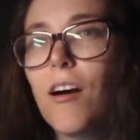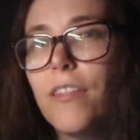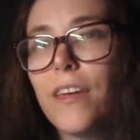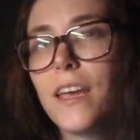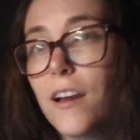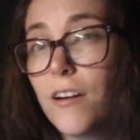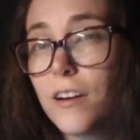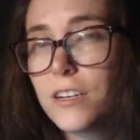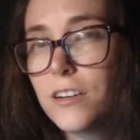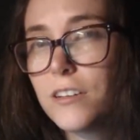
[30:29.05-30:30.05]
all the
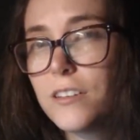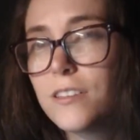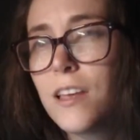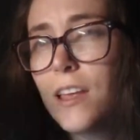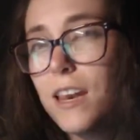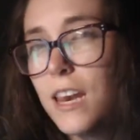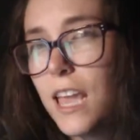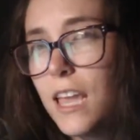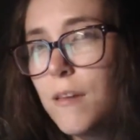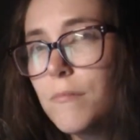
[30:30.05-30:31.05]
characters
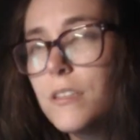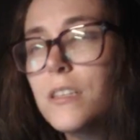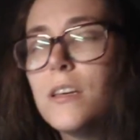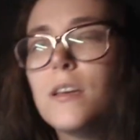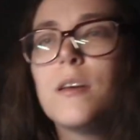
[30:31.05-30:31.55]
named.